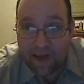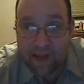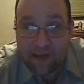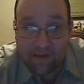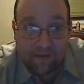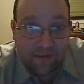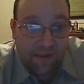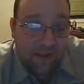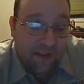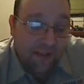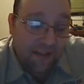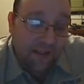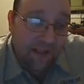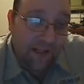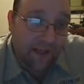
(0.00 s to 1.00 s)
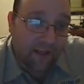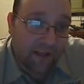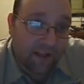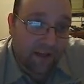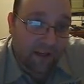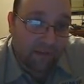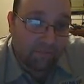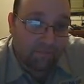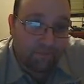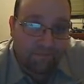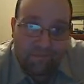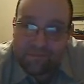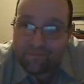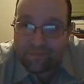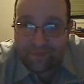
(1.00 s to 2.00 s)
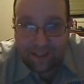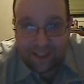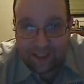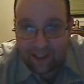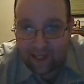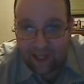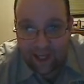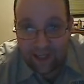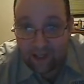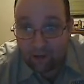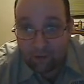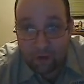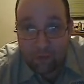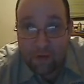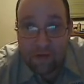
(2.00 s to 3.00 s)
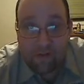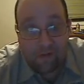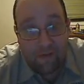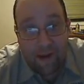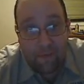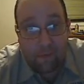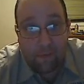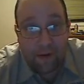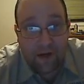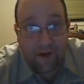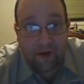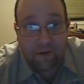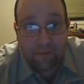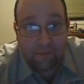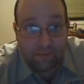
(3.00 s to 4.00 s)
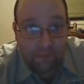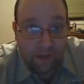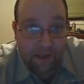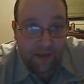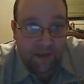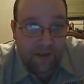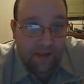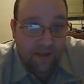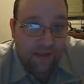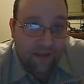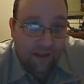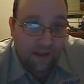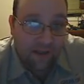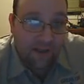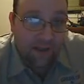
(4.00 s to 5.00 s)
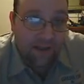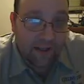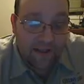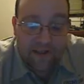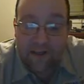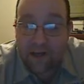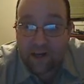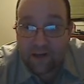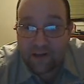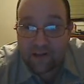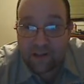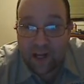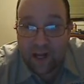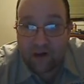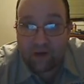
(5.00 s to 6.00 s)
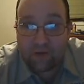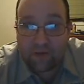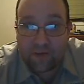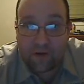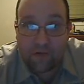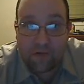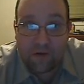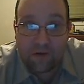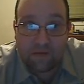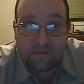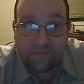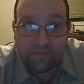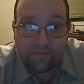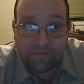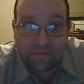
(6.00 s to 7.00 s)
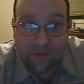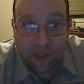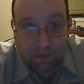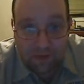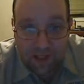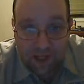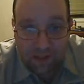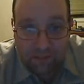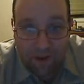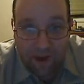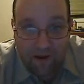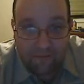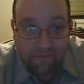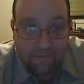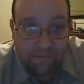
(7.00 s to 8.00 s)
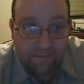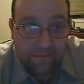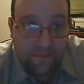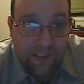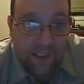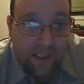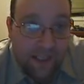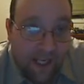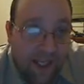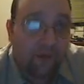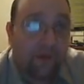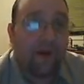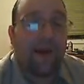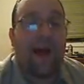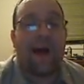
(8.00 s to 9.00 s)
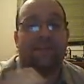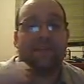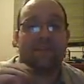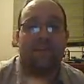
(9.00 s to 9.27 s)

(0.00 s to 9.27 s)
he don't know me from Apple Butter, but uh, he's got a good channel, so uh, go check him out. Anyway, guys, let's get to the important thing tonight. I figured since I wasn't here